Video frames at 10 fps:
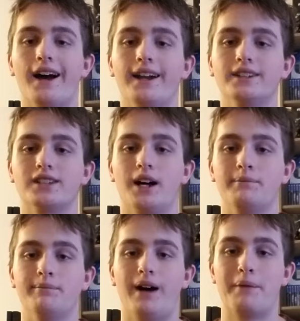
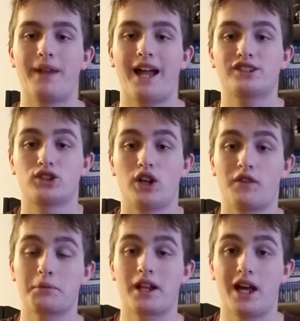I'm not sure if
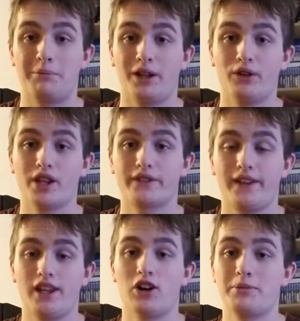I'm gonna upload this
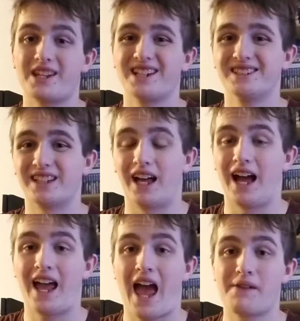video because
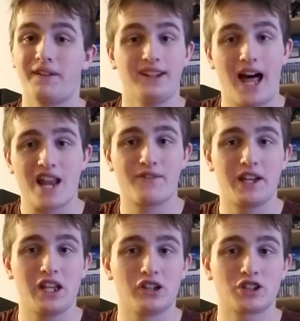I have a lot of
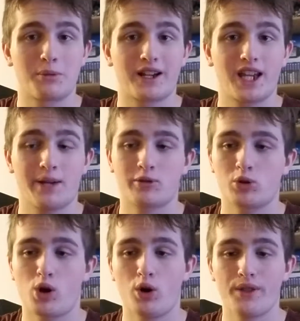videos on my camera
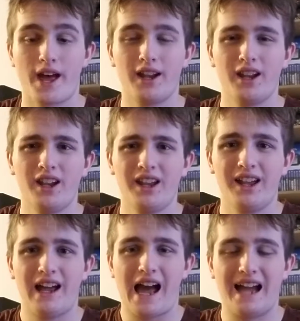roll that
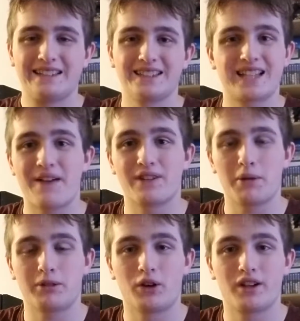I just haven't
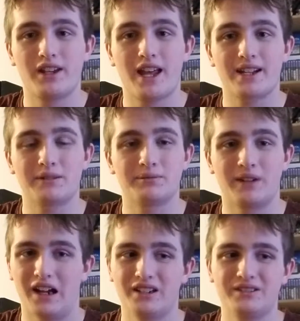uploaded yet.
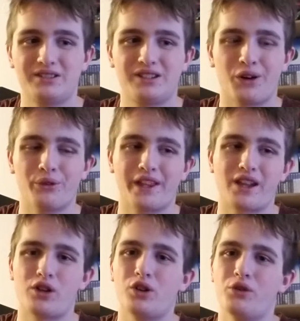I don't think
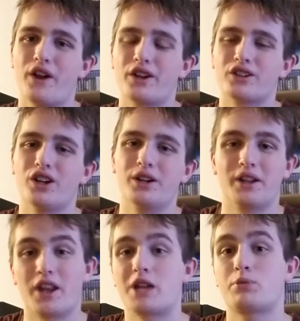they'll do very good,
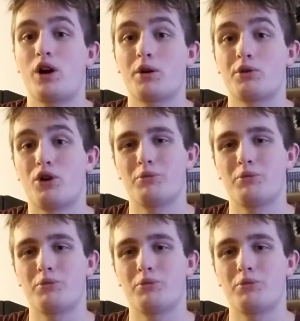and they probably won't.